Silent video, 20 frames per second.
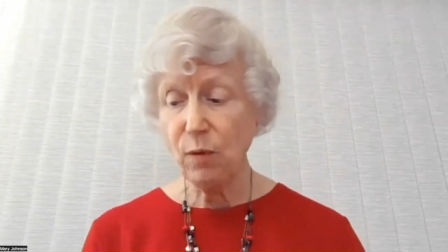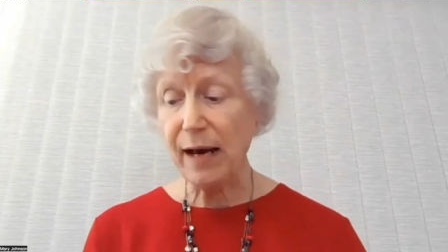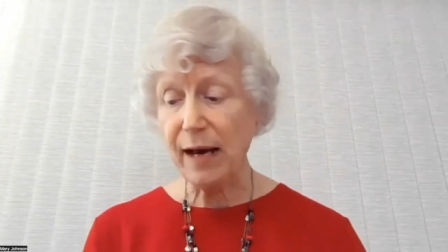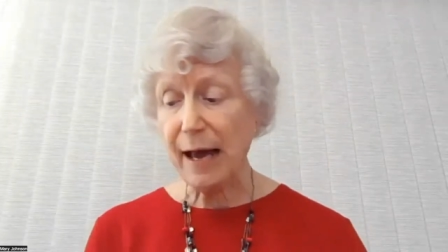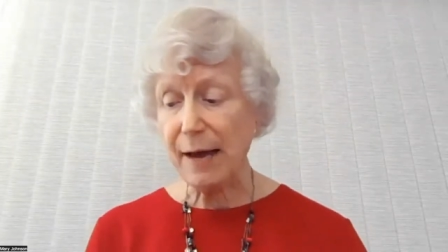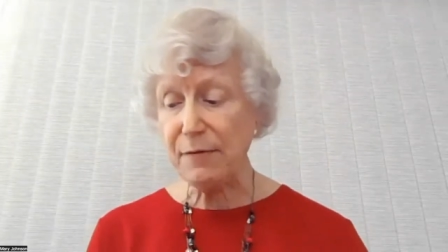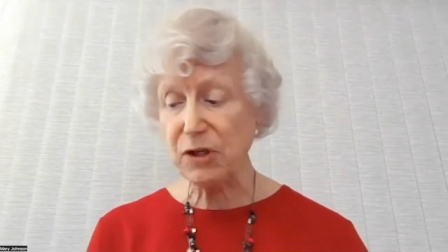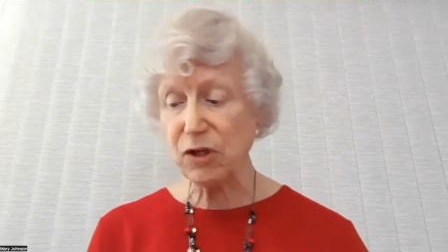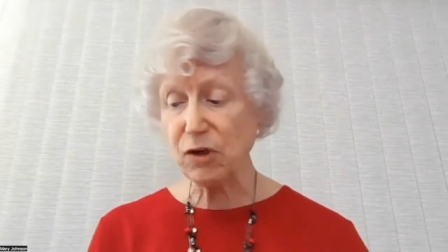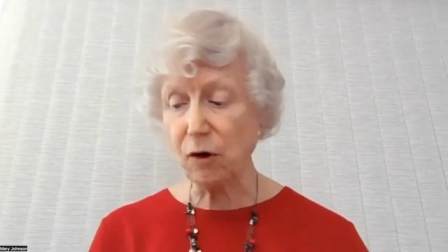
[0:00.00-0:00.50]

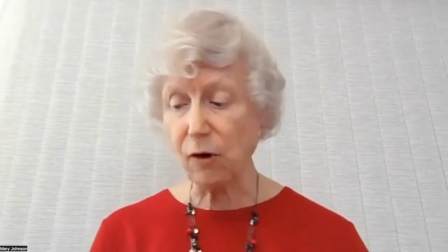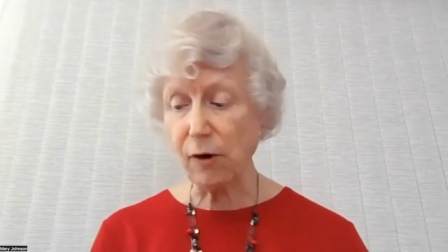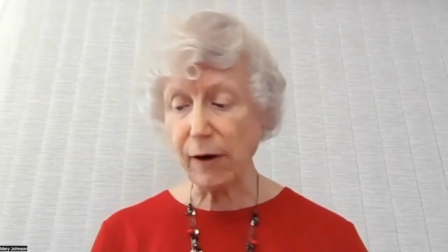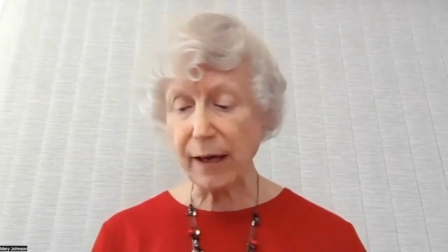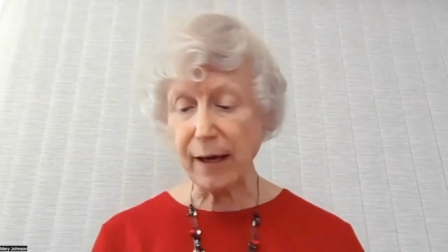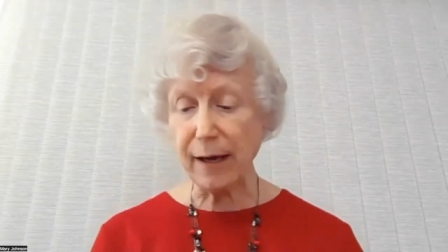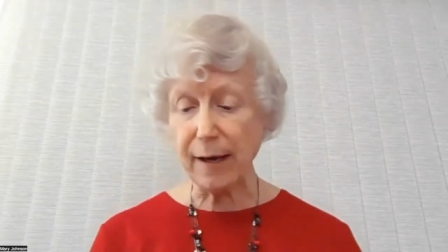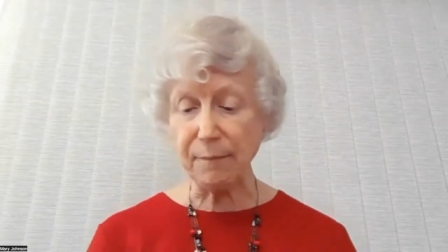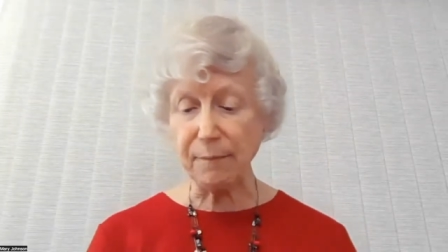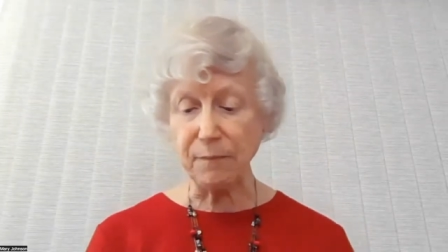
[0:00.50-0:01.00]
When I was
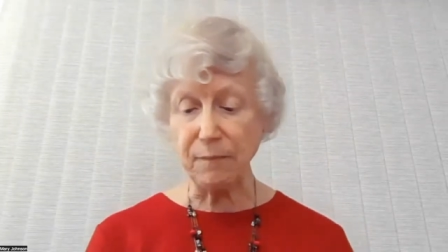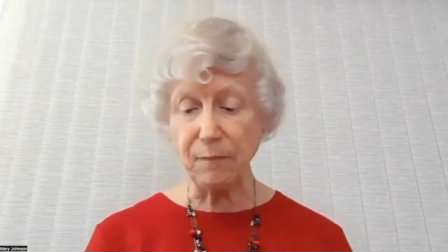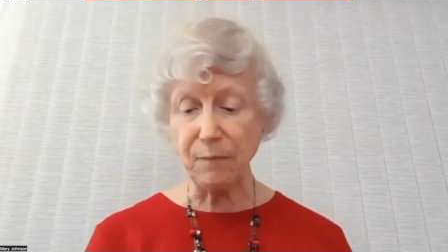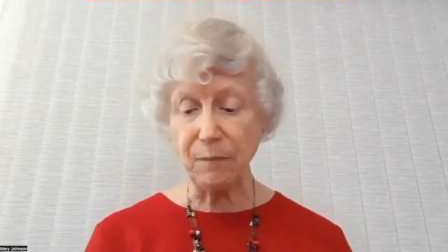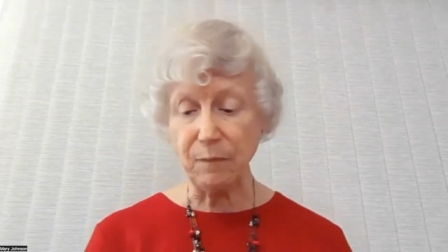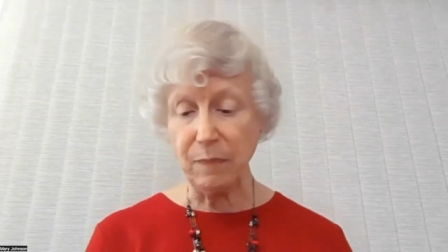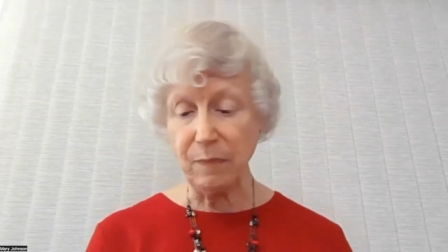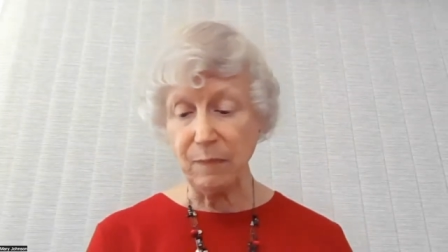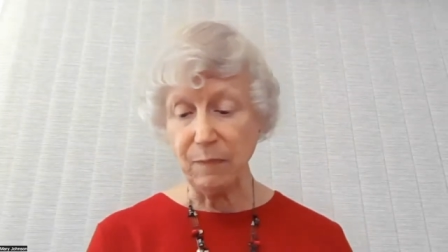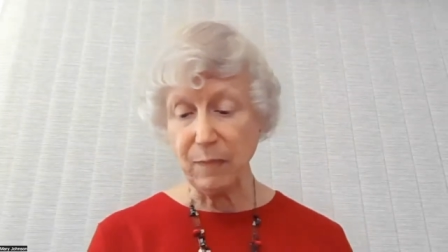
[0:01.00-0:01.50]
growing up,
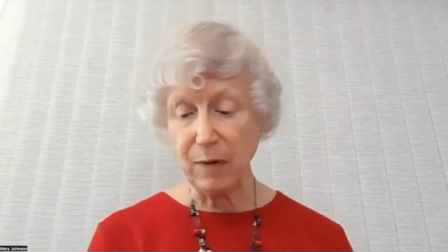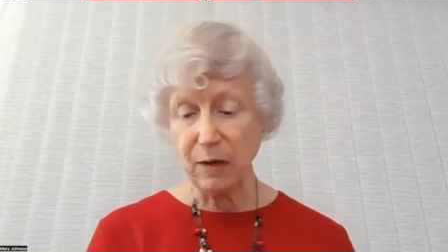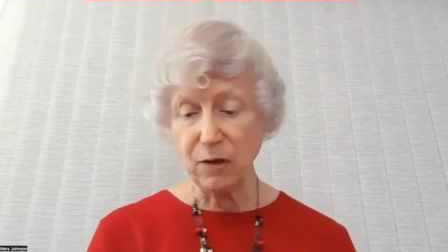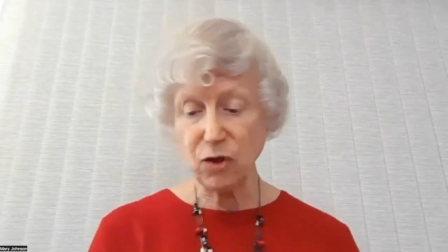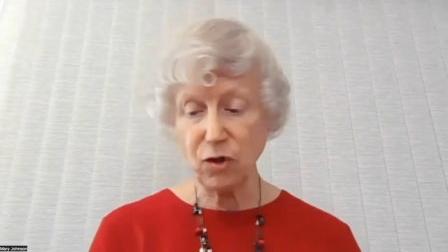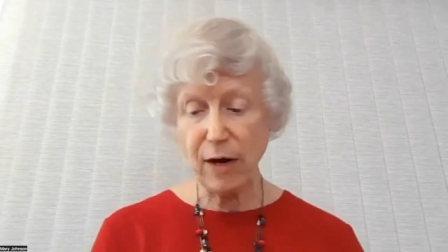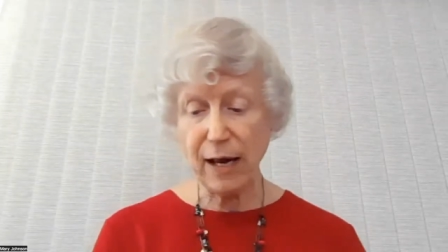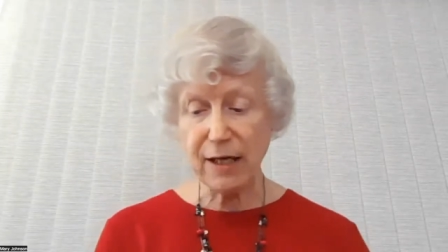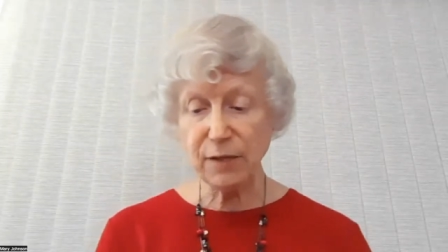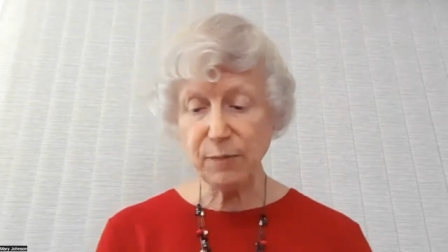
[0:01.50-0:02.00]

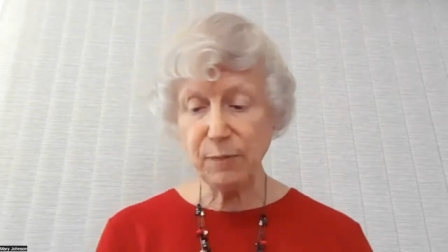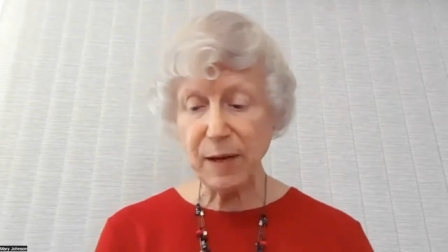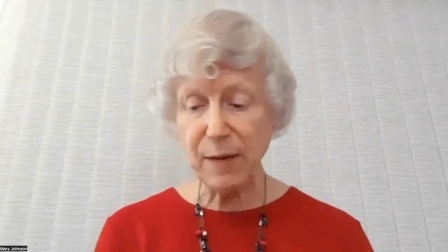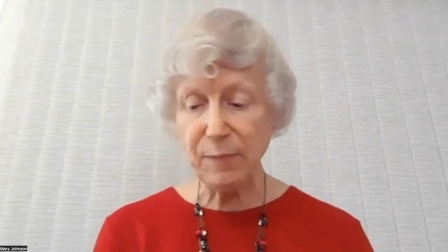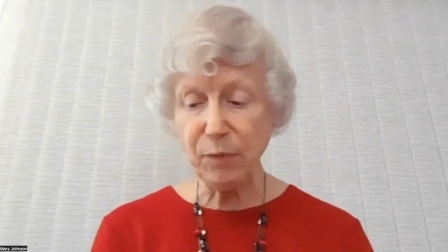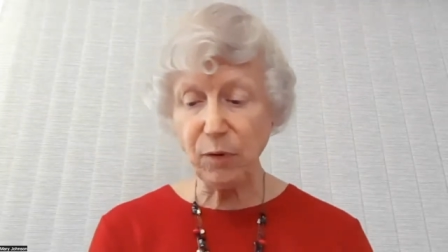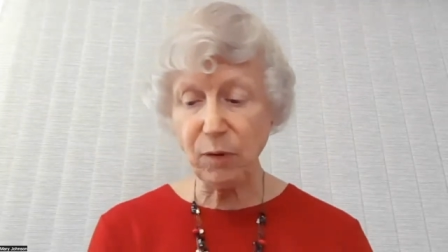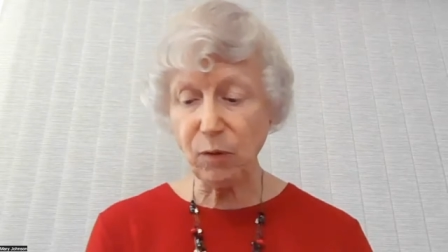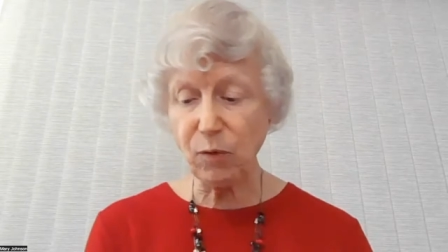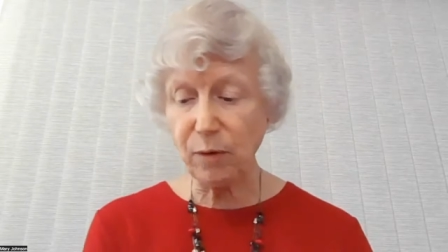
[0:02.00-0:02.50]
trans
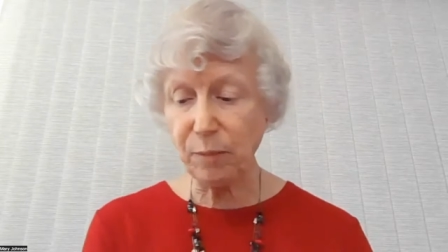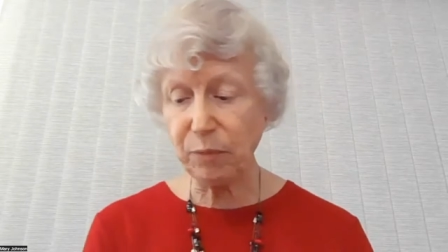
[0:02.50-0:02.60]
people